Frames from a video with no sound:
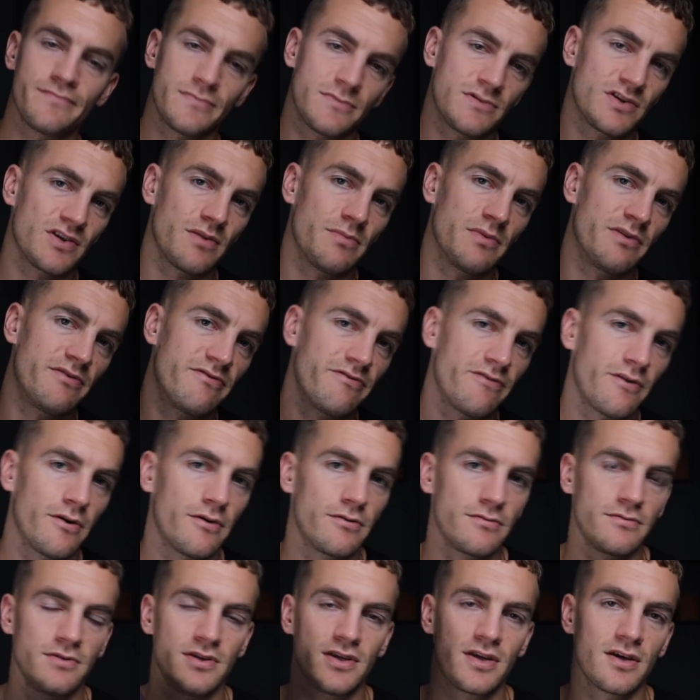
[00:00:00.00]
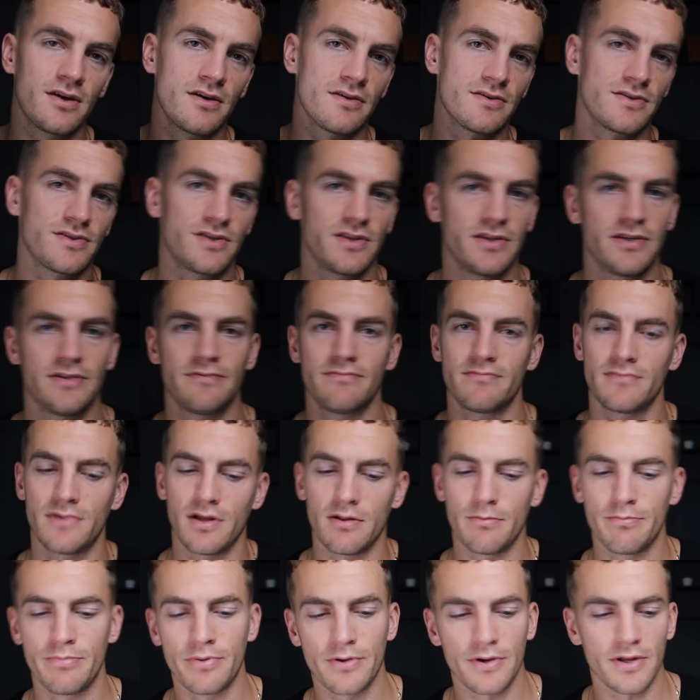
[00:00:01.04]
It's on my phone. You can't see it.
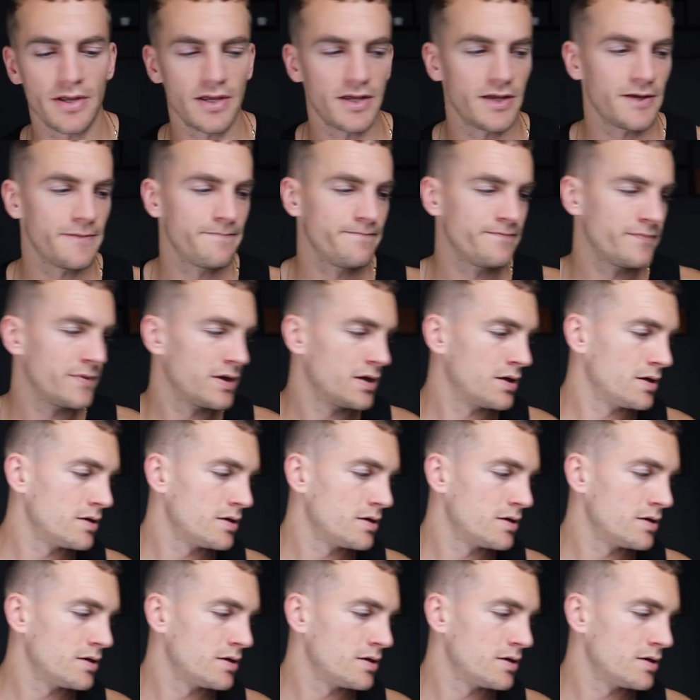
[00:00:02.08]
I'll put it here.